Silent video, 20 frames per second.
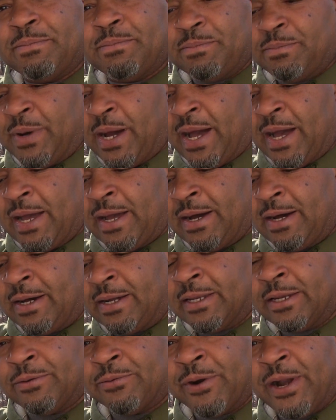my
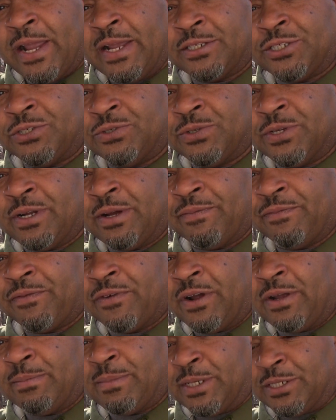uh, Lowrance unit up
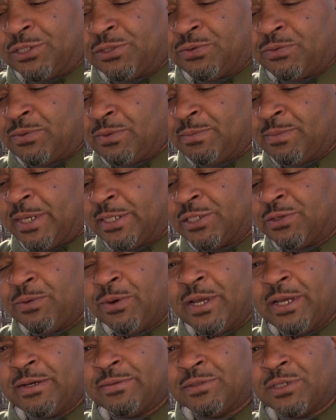front, my, my
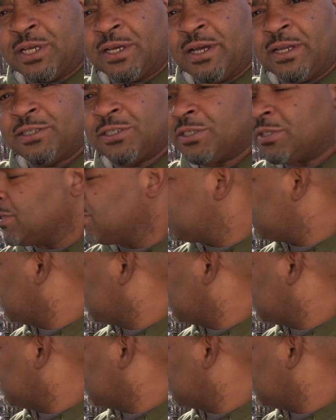12 touch,